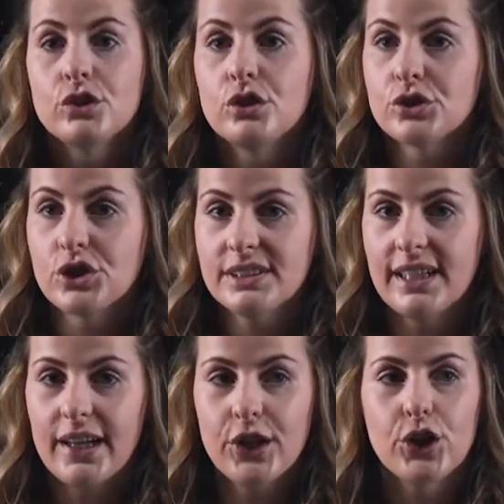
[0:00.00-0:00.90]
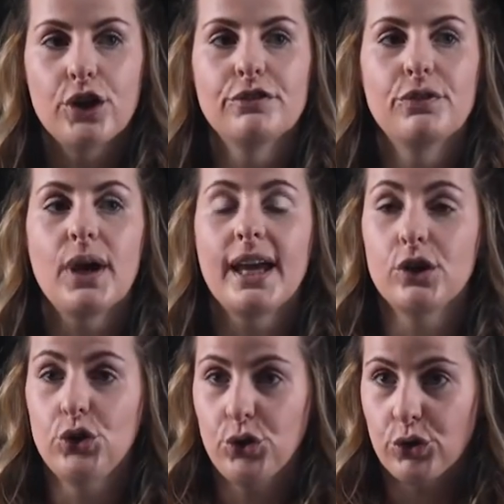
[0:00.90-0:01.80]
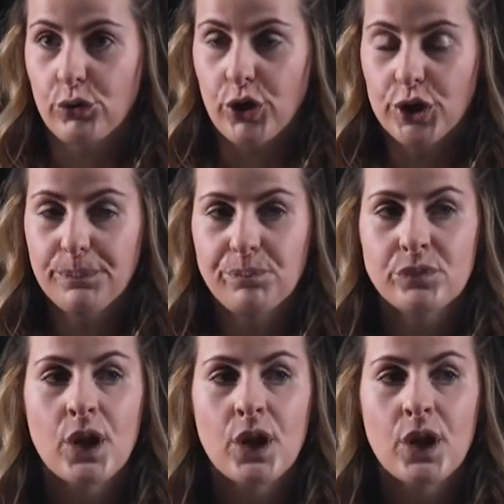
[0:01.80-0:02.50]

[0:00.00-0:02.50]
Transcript: So starting off in utero,